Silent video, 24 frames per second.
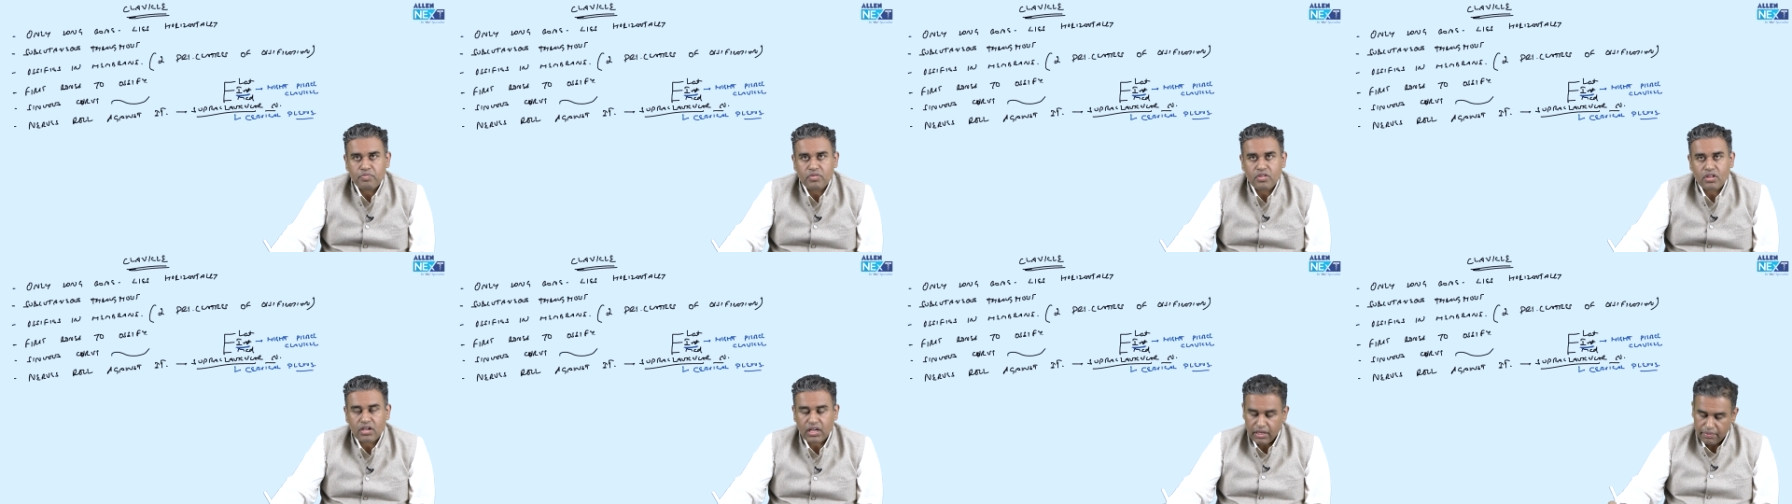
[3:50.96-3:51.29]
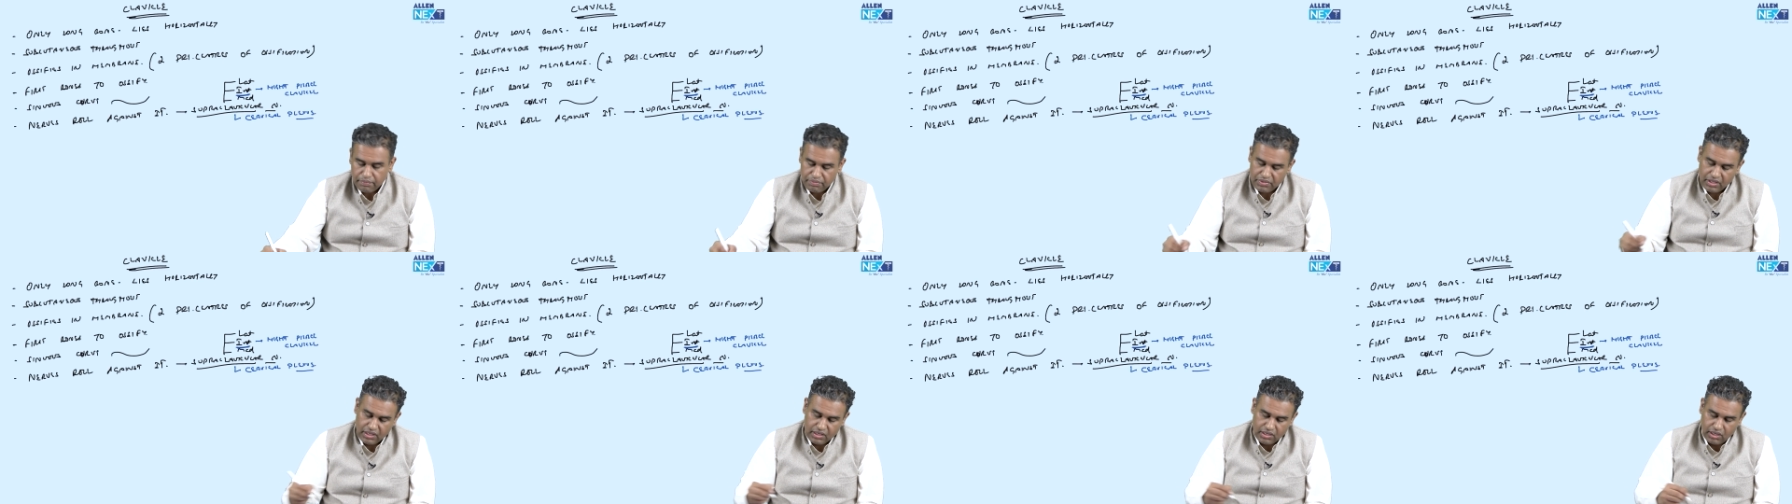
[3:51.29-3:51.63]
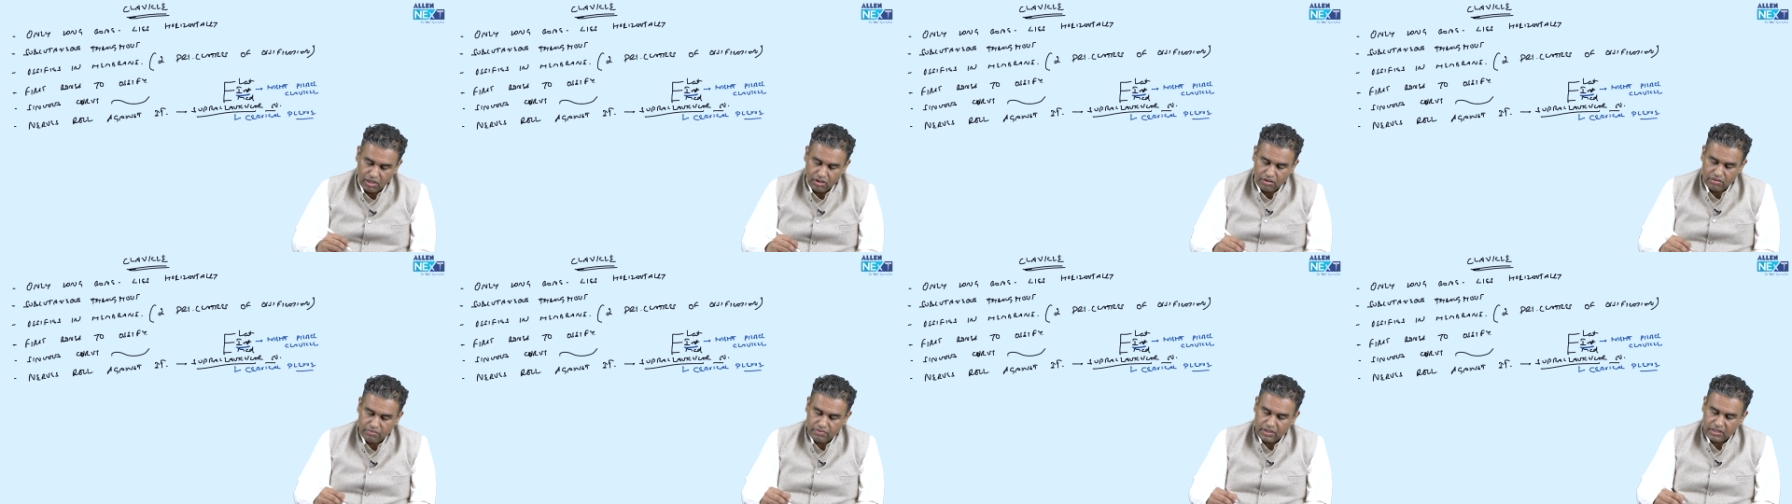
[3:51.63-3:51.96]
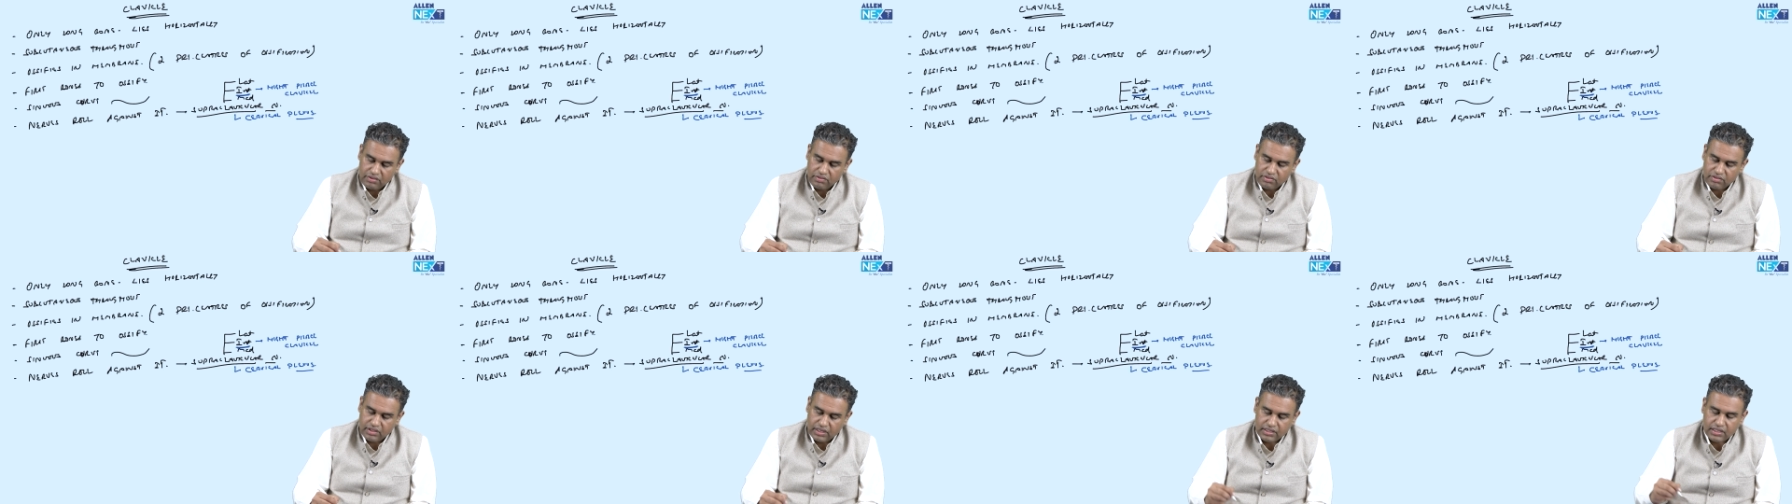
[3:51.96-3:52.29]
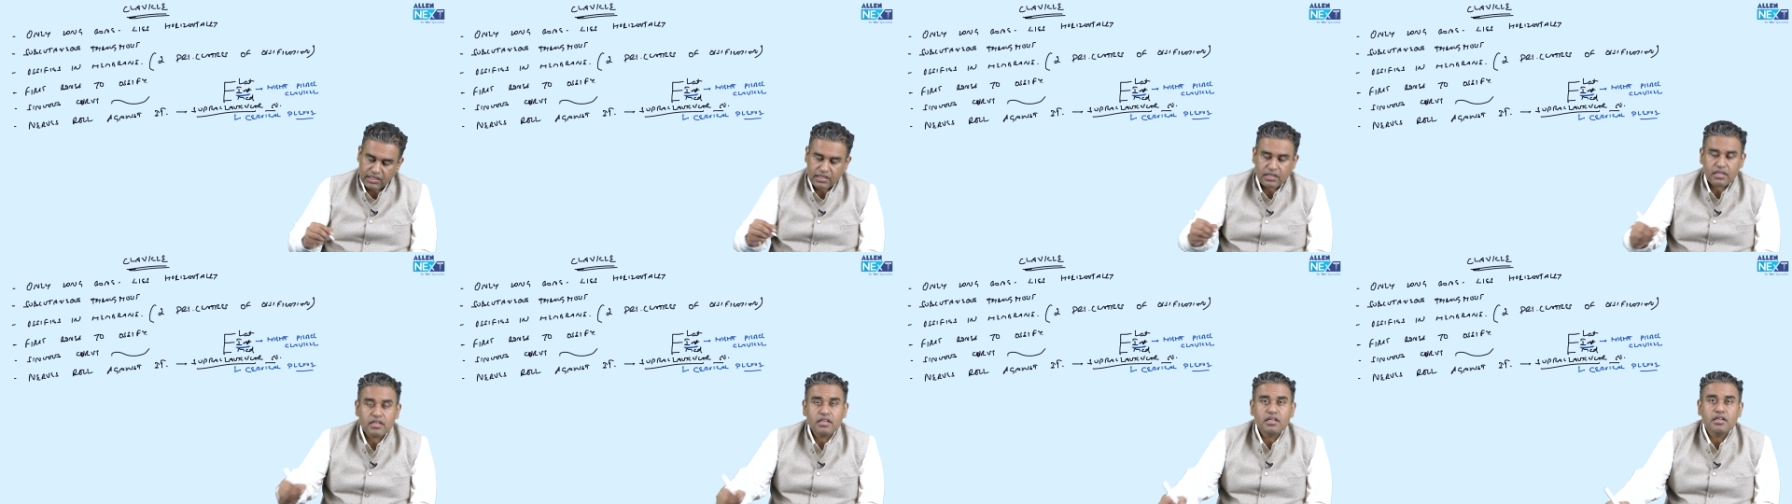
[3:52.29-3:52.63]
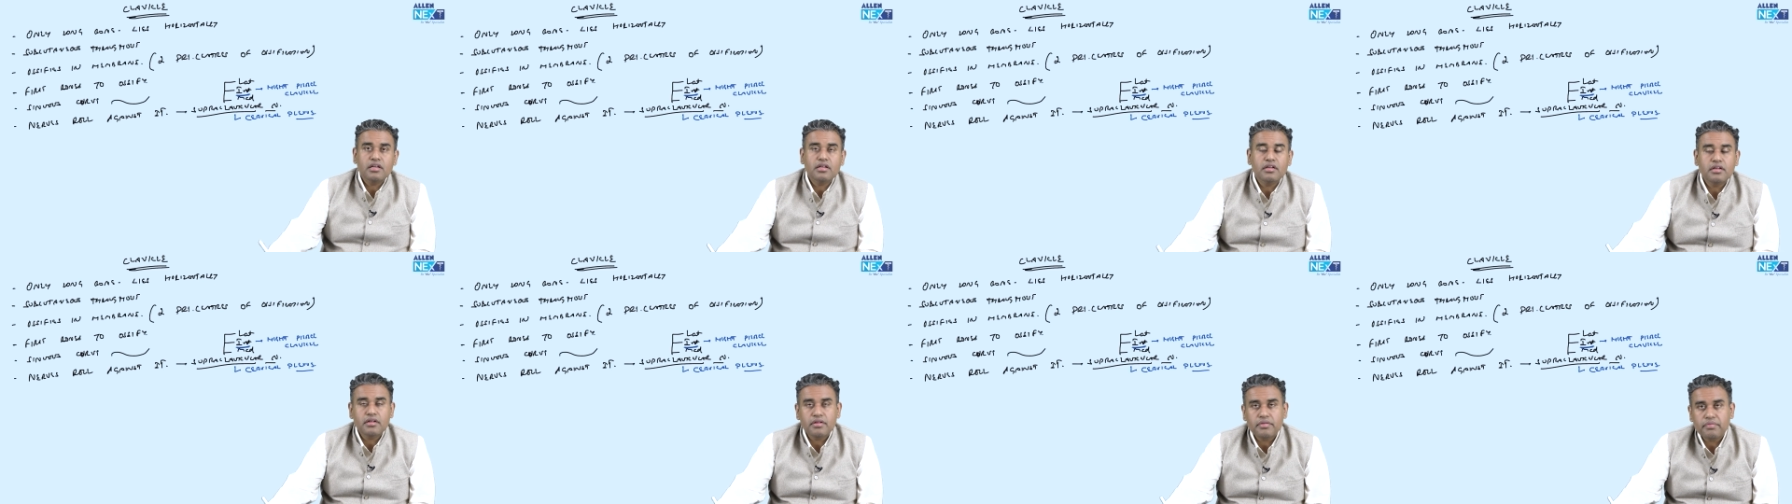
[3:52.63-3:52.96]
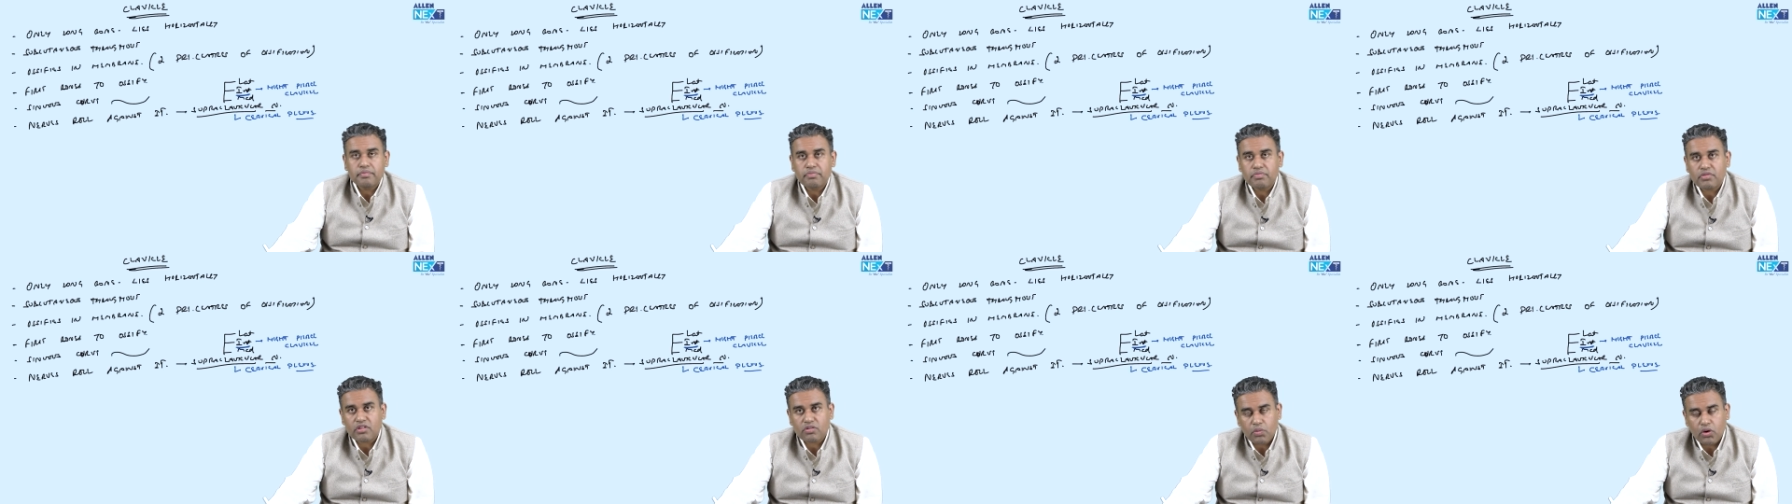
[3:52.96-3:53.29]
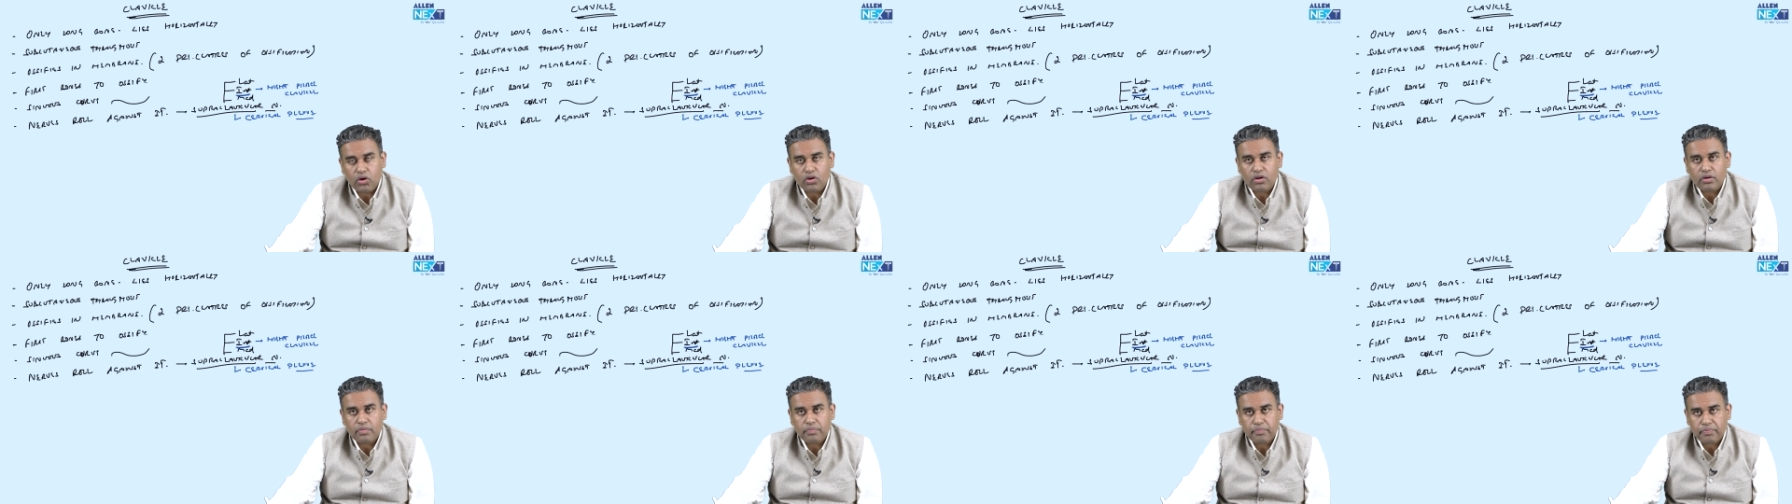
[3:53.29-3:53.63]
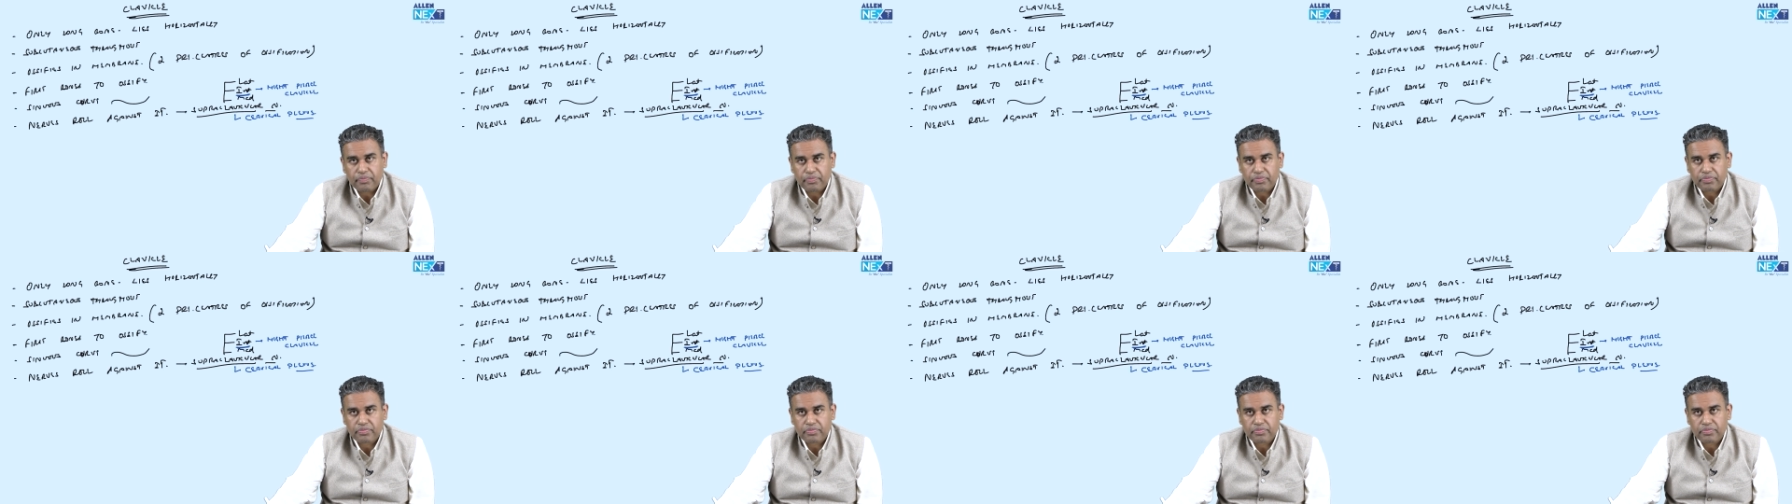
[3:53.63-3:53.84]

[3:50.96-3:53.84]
Okay. Now, as we said that, this bone,